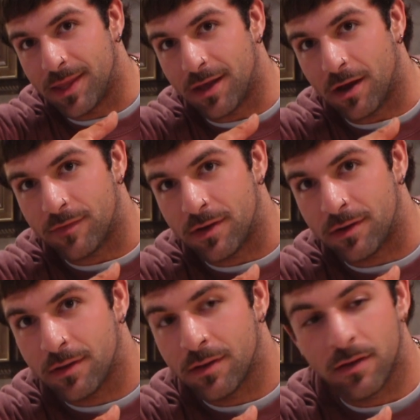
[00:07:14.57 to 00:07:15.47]
the oven.
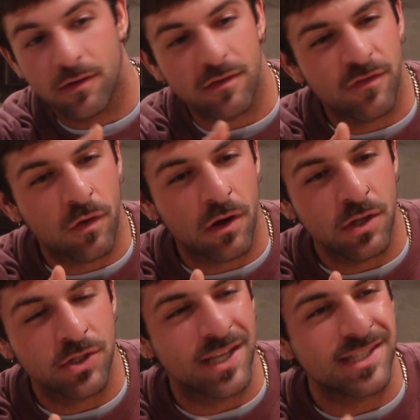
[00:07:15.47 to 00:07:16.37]

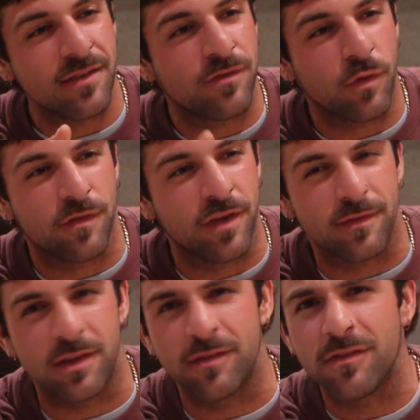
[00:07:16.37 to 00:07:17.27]
400, they said
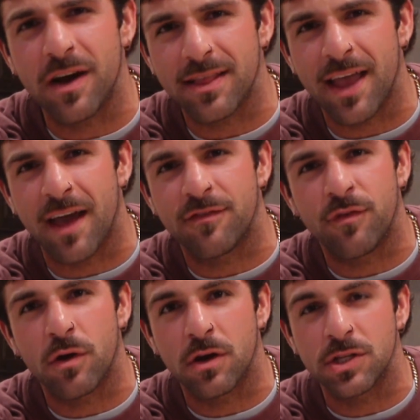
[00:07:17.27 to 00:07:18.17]
450. Fuck that,
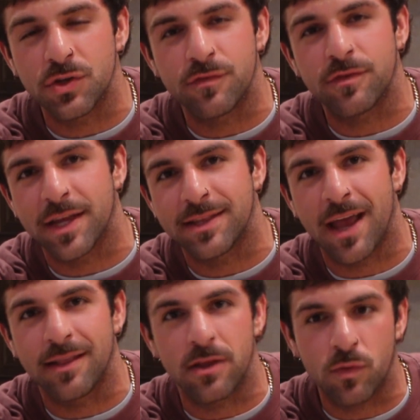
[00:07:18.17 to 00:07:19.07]
400 for like
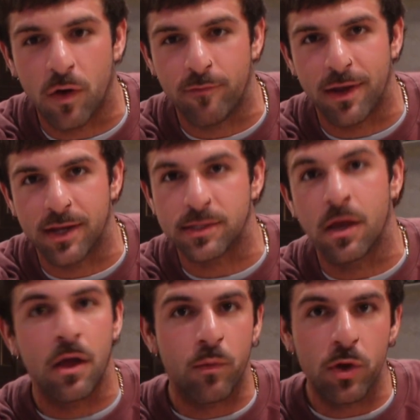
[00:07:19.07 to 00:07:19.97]
10 to 12 minutes.
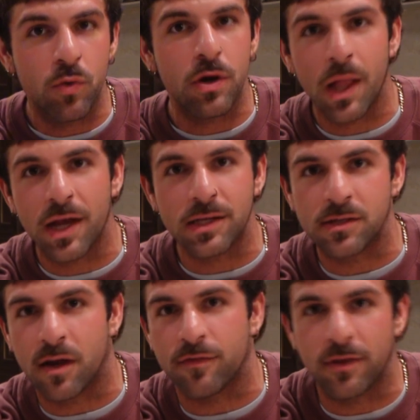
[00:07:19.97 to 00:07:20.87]
We're doing a lot of
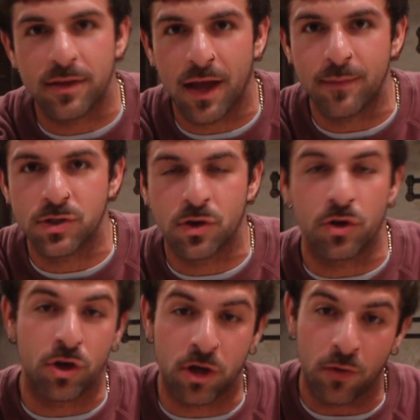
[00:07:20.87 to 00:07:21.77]
stuff. The time is
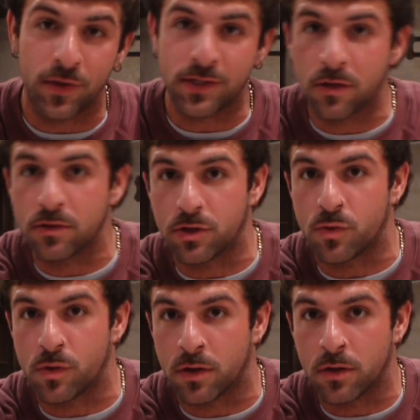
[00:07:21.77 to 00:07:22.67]
good. You can always
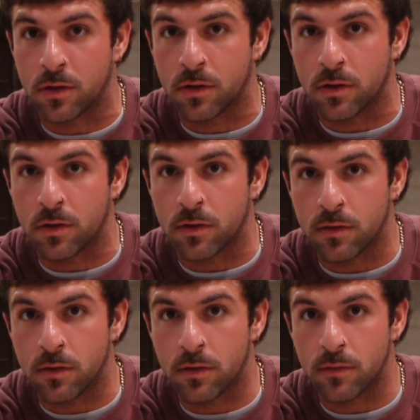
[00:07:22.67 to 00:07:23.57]
underdo it
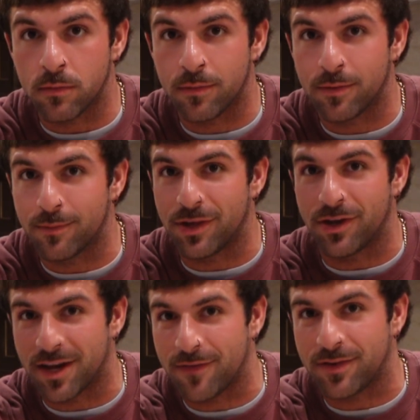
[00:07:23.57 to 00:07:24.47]
but you
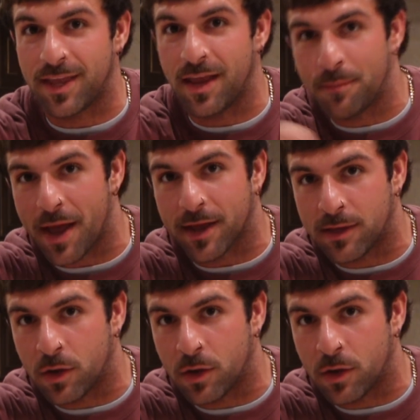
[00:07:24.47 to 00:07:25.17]
can never take back the